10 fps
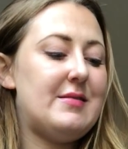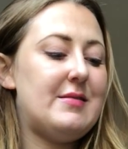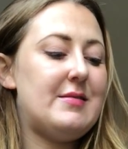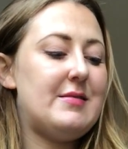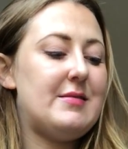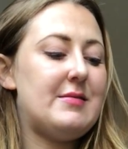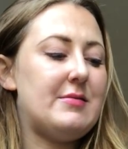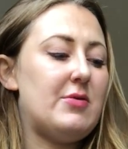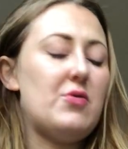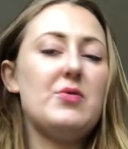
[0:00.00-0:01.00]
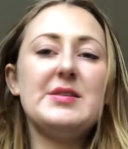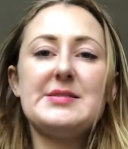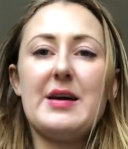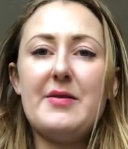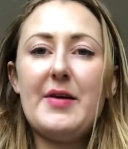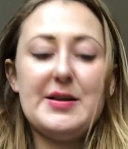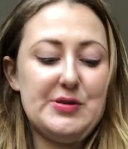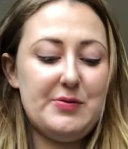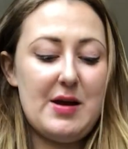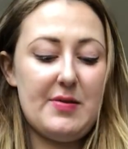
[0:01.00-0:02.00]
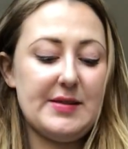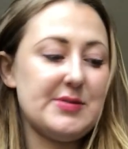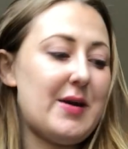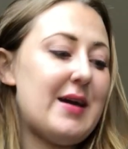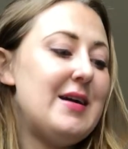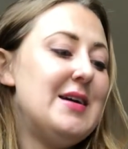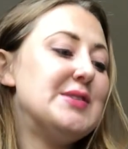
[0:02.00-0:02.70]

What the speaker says: Oh, it's kind of out of tune now. That's okay.